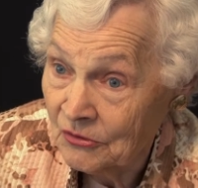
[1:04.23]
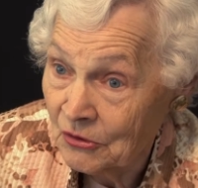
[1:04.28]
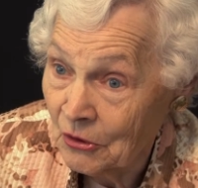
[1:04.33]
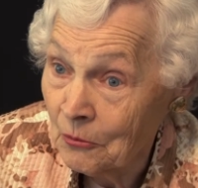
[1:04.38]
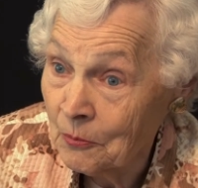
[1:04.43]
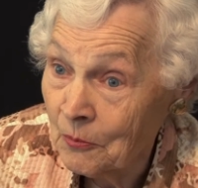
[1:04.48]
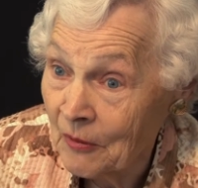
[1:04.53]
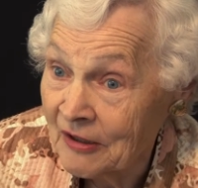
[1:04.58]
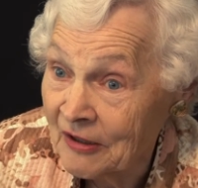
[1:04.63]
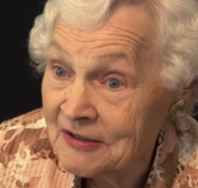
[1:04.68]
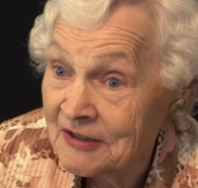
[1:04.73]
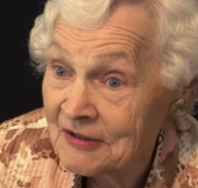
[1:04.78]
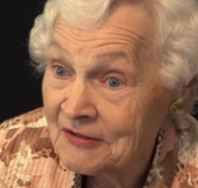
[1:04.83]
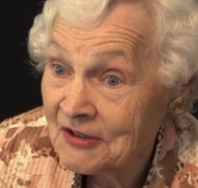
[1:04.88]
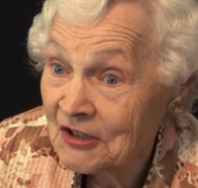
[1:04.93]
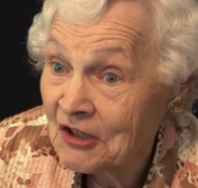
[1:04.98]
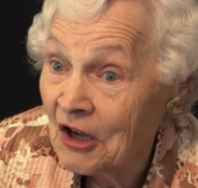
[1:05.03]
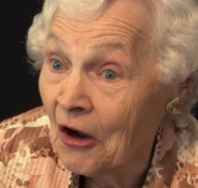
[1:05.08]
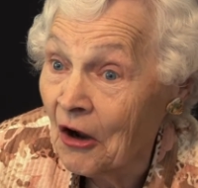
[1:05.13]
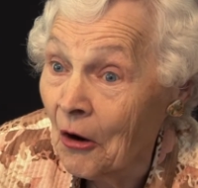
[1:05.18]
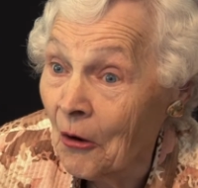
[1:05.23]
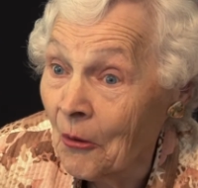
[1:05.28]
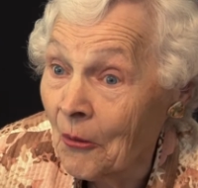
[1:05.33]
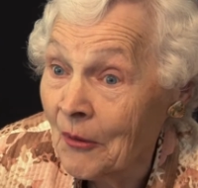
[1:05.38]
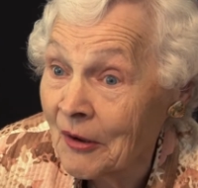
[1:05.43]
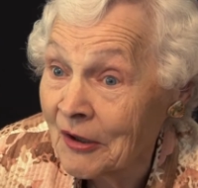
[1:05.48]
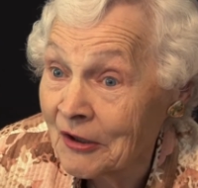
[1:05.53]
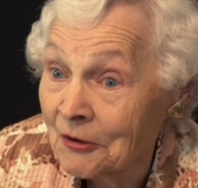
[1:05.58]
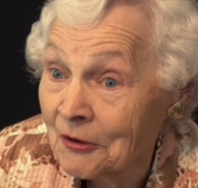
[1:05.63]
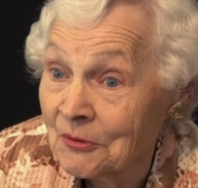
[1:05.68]
No Place to
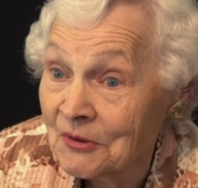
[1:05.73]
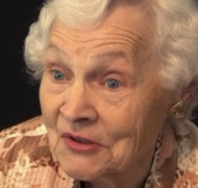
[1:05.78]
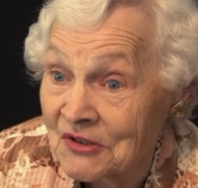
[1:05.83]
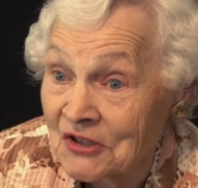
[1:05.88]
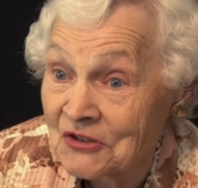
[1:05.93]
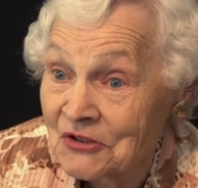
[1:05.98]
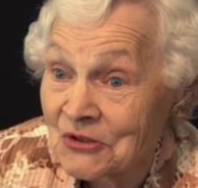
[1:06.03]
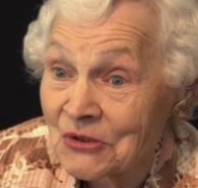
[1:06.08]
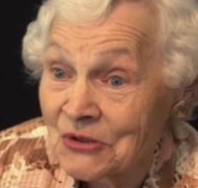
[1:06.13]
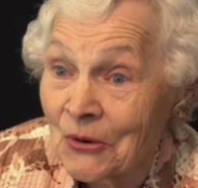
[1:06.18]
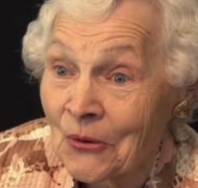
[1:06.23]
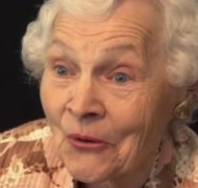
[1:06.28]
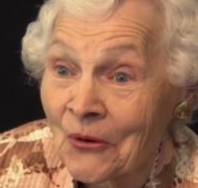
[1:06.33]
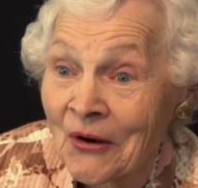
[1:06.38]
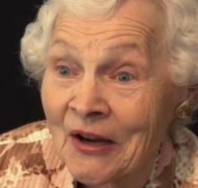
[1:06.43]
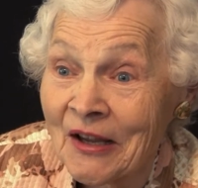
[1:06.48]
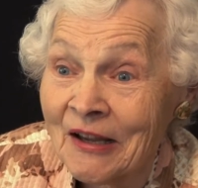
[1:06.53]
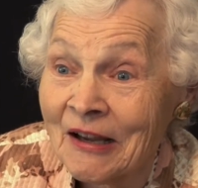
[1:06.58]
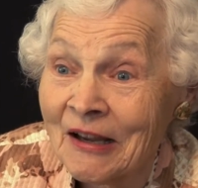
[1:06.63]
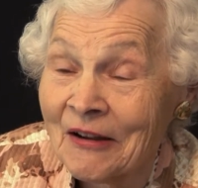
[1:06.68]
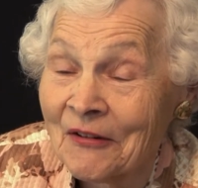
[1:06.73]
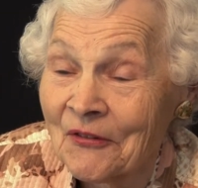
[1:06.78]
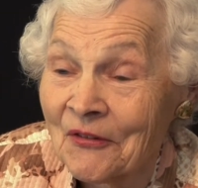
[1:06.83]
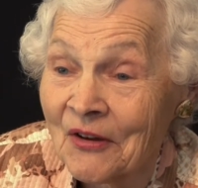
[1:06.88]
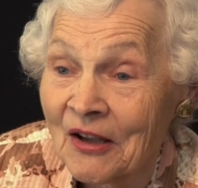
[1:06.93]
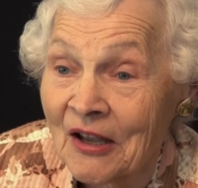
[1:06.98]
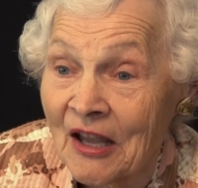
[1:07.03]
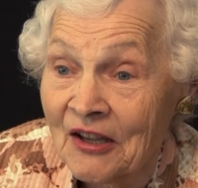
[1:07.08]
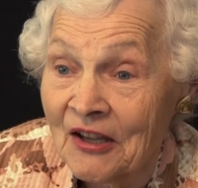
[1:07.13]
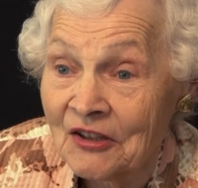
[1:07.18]
Go, and it was a story
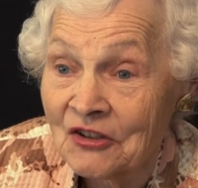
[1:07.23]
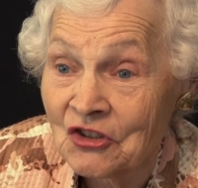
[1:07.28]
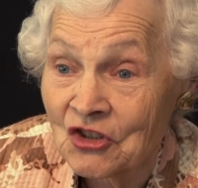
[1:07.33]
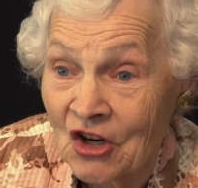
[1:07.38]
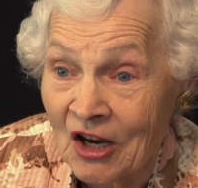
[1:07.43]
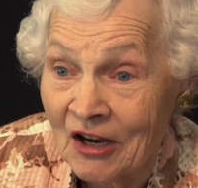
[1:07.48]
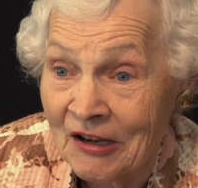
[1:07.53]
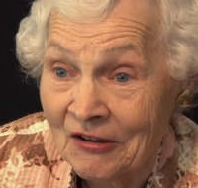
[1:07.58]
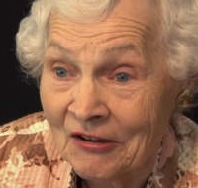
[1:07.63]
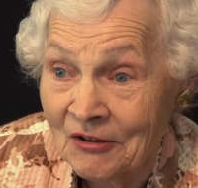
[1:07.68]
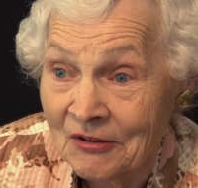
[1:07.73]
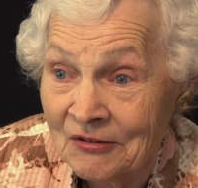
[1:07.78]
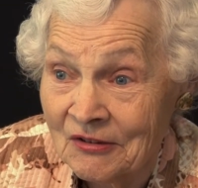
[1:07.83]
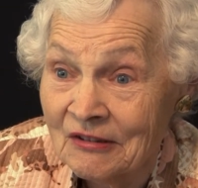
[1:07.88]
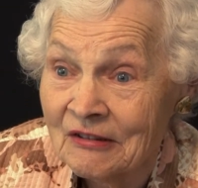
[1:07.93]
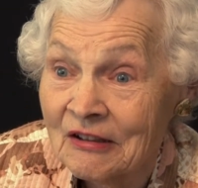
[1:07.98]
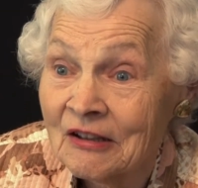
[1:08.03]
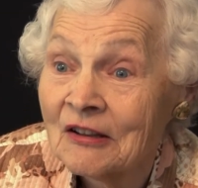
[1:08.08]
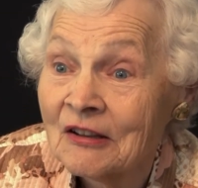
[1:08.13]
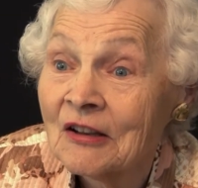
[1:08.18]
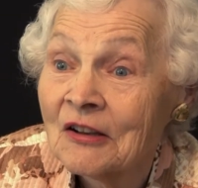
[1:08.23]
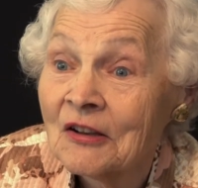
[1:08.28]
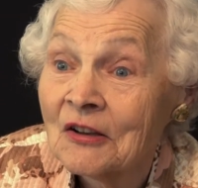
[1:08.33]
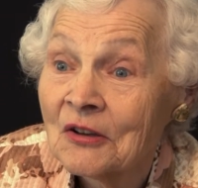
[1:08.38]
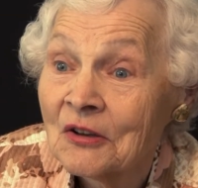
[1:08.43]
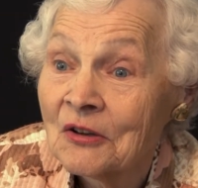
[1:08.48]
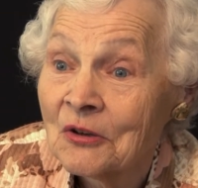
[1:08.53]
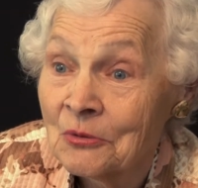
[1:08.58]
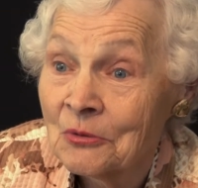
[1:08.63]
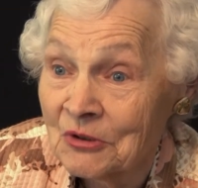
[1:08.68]
of a child
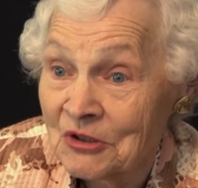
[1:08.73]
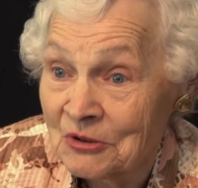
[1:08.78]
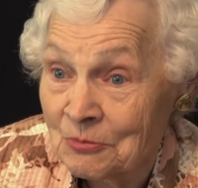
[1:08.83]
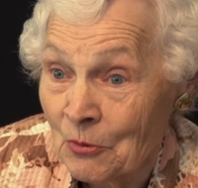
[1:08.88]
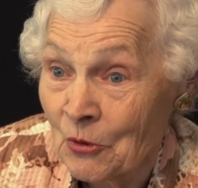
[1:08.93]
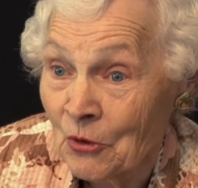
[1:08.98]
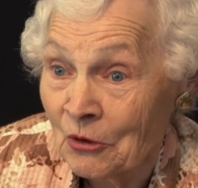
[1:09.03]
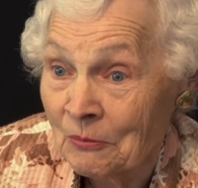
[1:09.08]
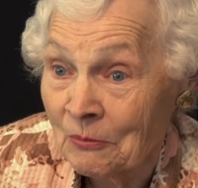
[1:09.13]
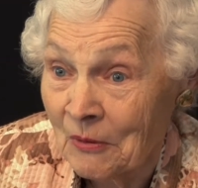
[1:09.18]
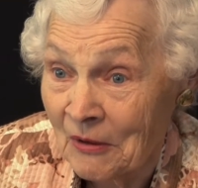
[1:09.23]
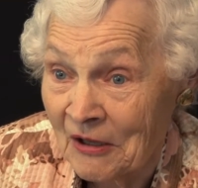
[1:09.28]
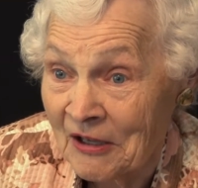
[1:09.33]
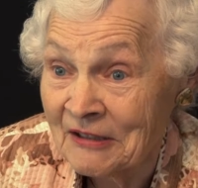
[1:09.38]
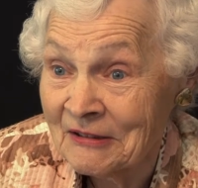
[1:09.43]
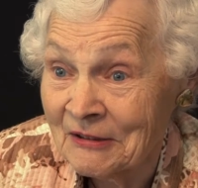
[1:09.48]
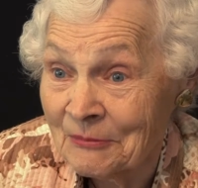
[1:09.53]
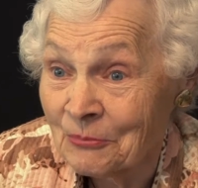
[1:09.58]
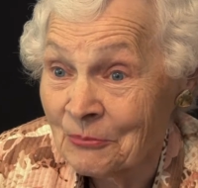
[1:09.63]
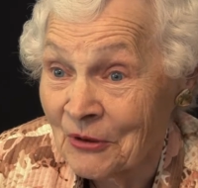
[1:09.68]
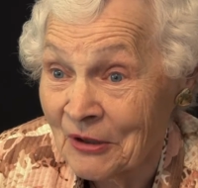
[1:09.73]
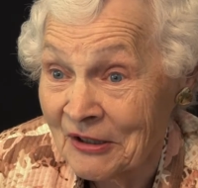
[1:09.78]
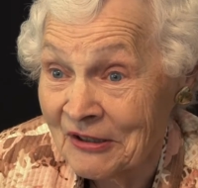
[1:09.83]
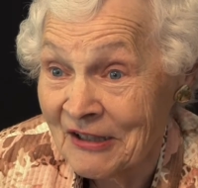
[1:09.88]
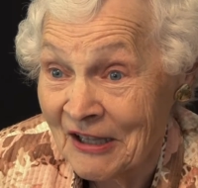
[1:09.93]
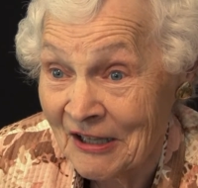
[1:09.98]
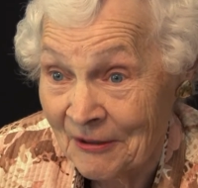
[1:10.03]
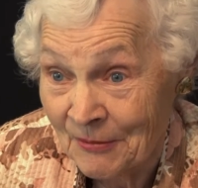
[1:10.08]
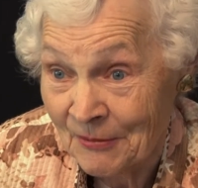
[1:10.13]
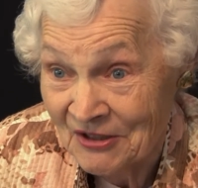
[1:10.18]
who was born blind and brain
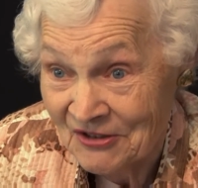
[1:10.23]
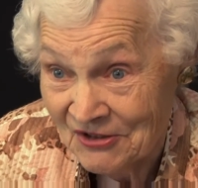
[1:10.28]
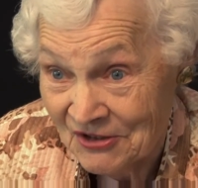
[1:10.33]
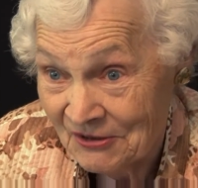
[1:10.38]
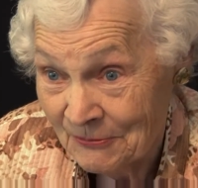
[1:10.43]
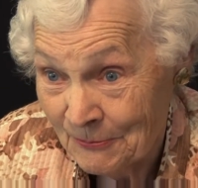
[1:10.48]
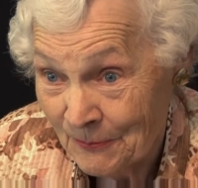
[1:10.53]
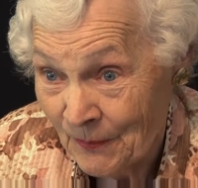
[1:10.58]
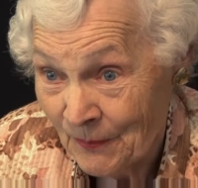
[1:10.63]
damaged,